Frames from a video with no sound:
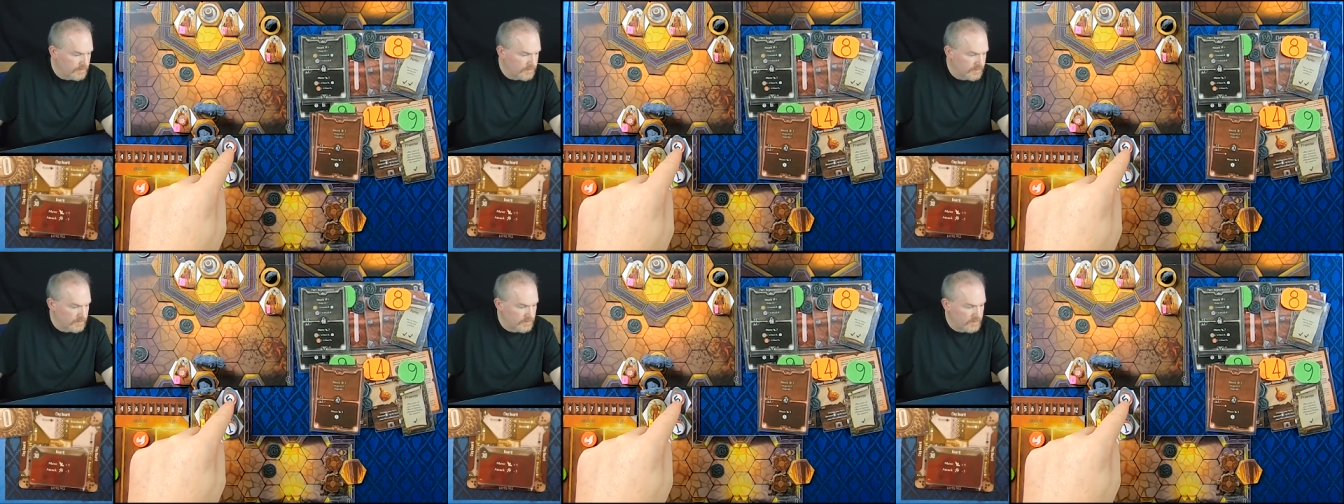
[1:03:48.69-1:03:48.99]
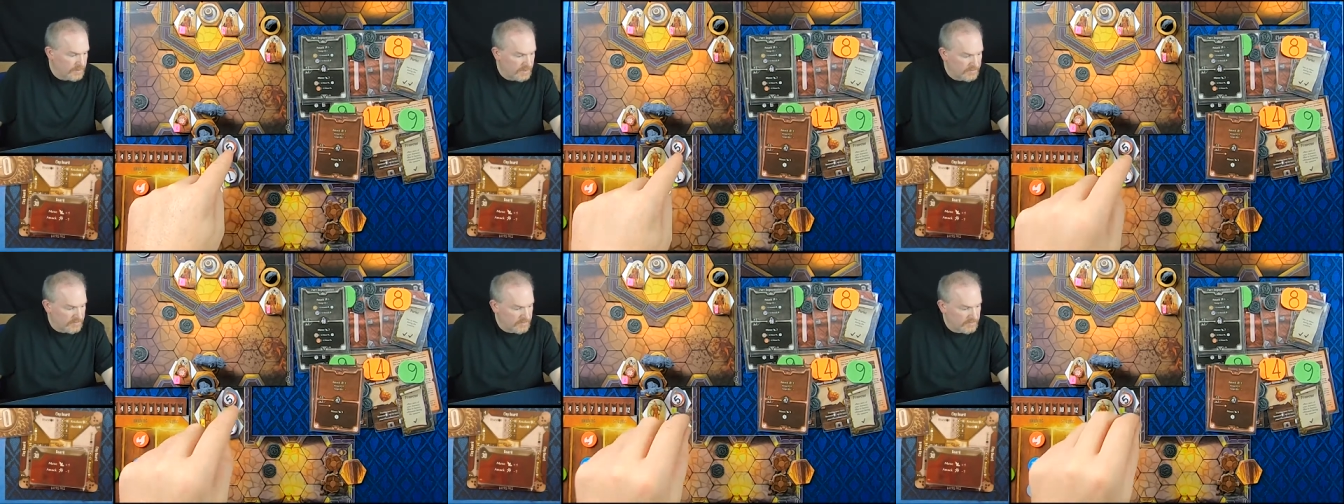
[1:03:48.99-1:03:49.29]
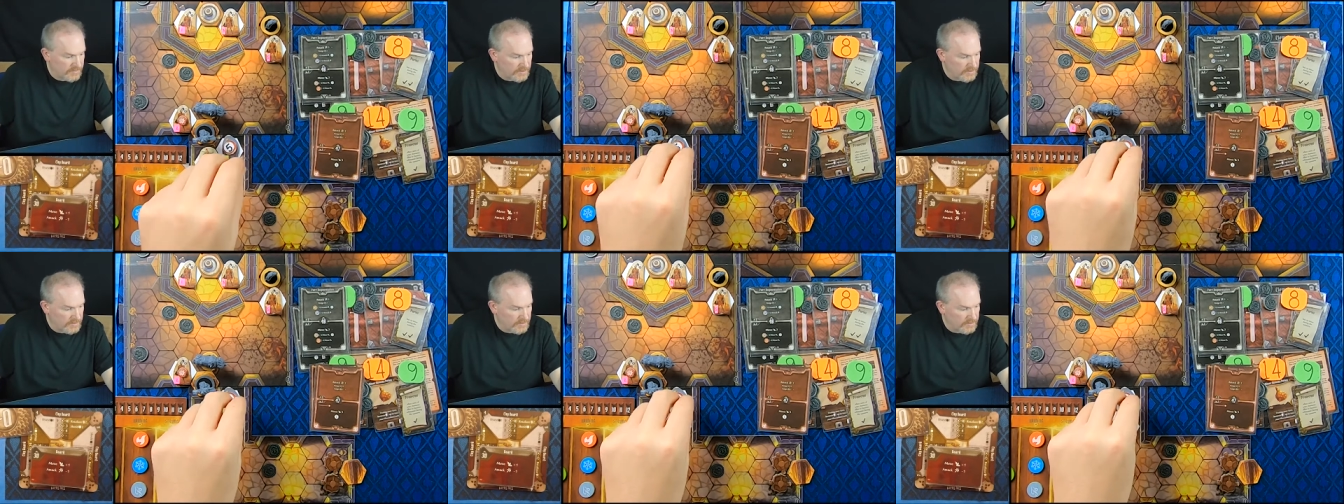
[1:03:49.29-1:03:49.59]
2, he has a
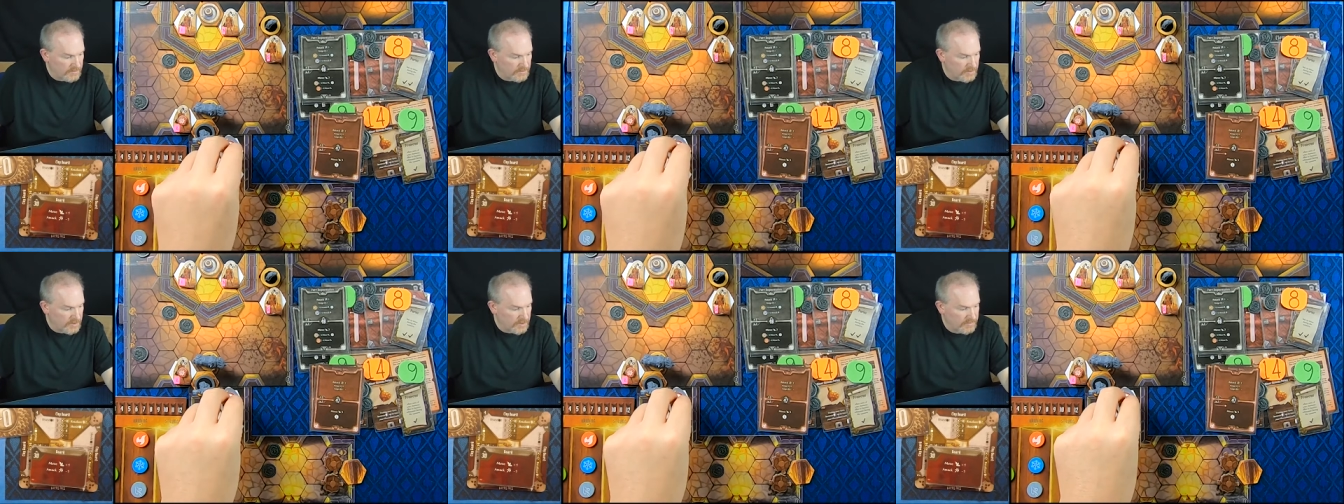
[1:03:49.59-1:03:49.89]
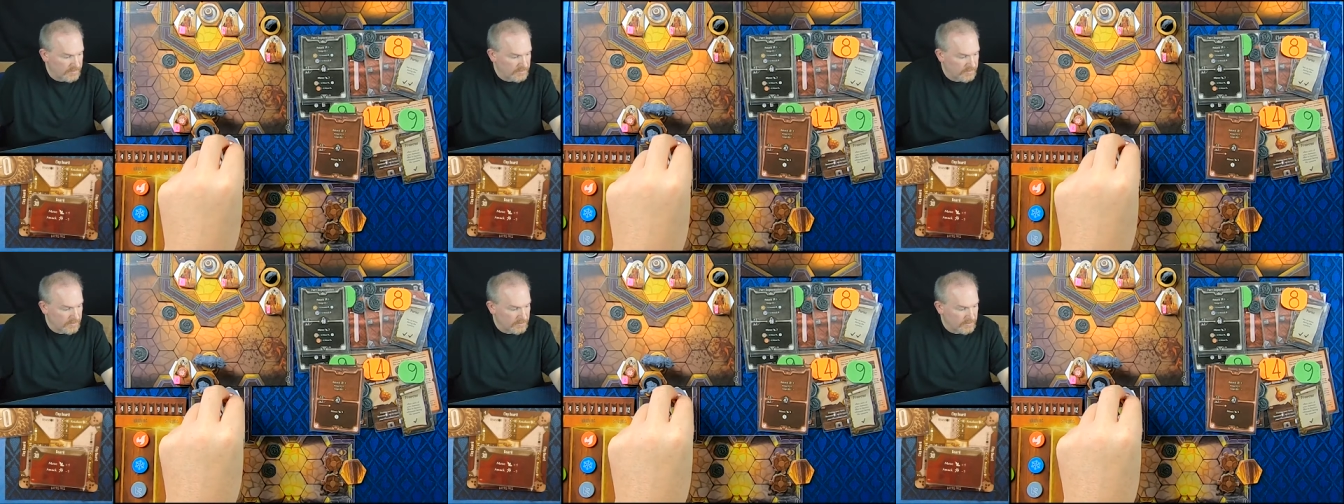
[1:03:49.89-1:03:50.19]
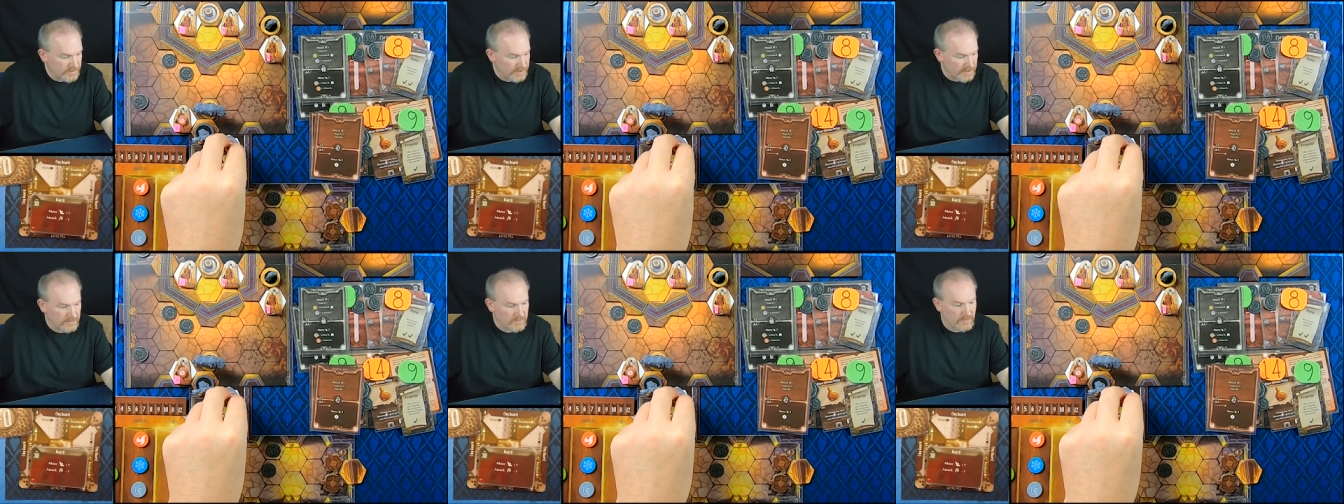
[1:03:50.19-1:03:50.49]
shield of 1, so
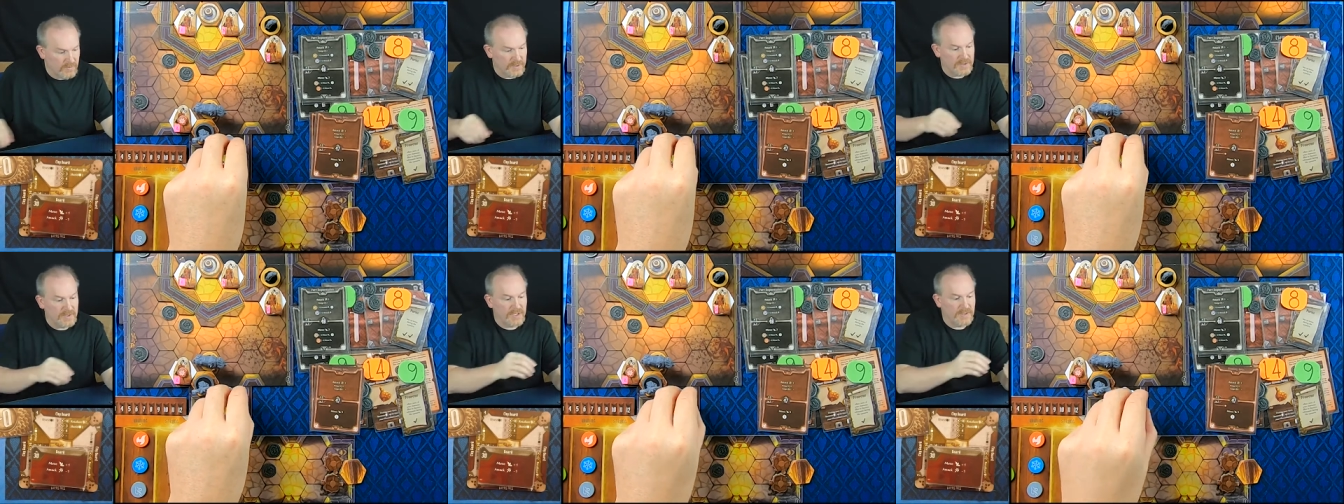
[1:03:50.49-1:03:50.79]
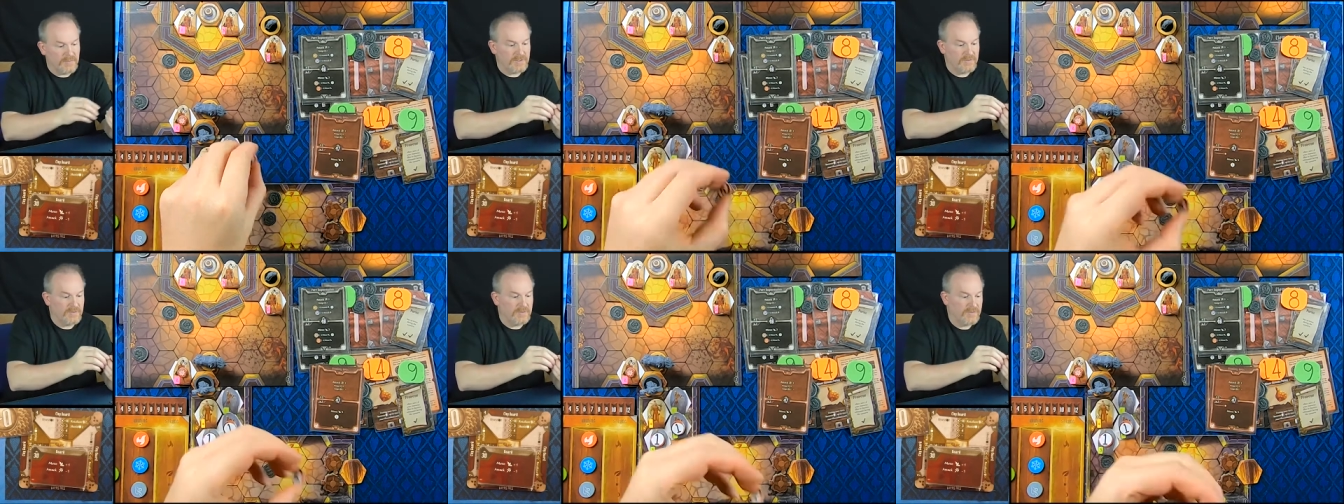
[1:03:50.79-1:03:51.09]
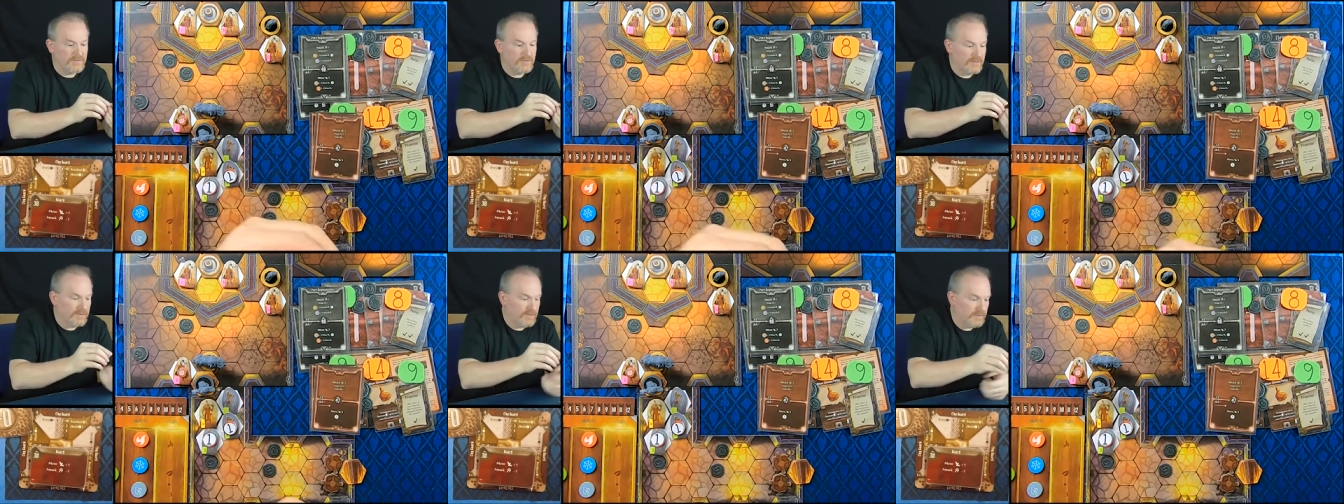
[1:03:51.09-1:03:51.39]
he'll take 1 damage.